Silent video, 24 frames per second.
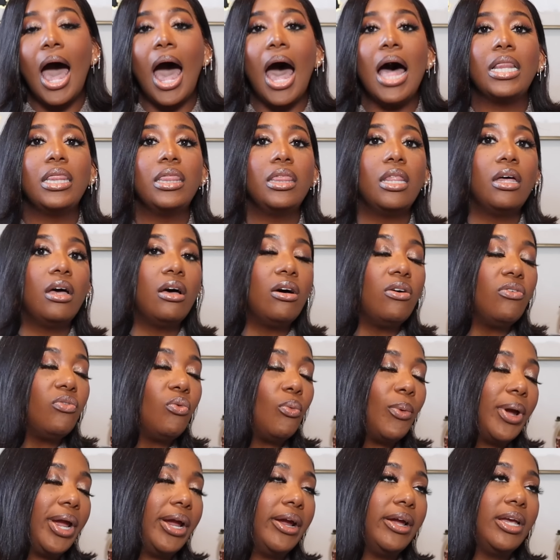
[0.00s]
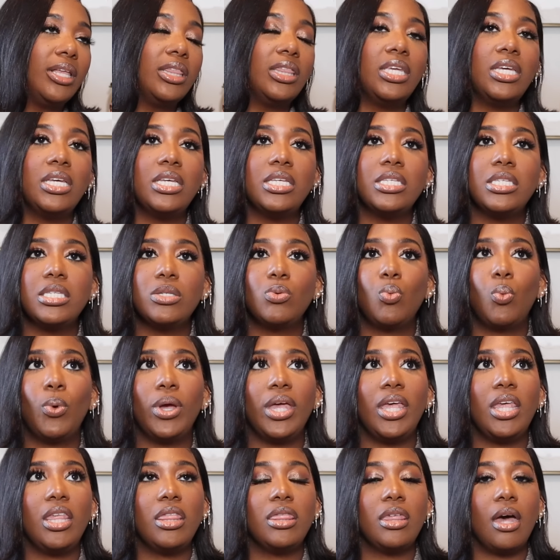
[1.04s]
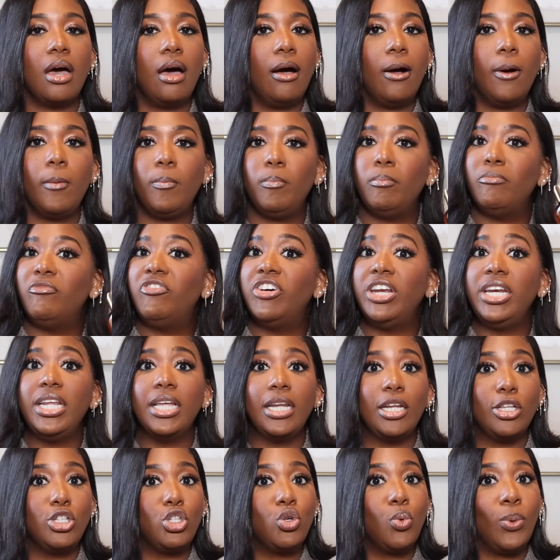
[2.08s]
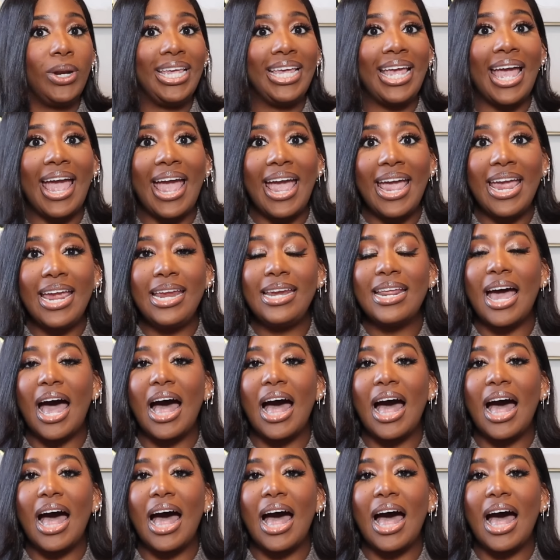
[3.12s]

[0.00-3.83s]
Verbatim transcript: I love wearing this with um, vanilla 28.